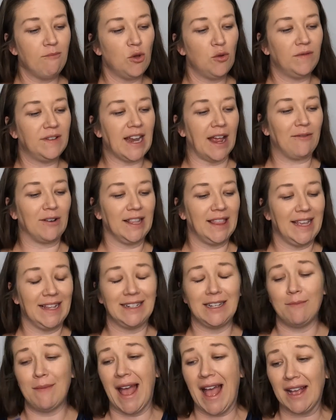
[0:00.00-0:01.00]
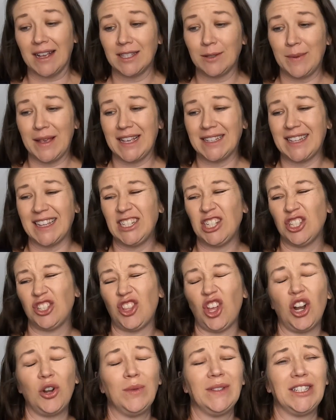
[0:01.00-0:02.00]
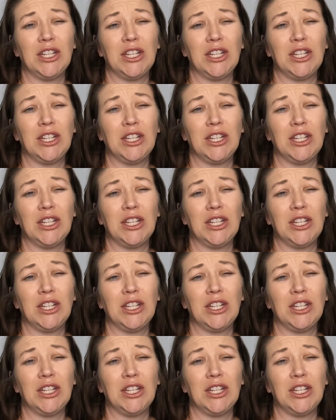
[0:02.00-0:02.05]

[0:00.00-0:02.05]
moved everything to bags because I just thought it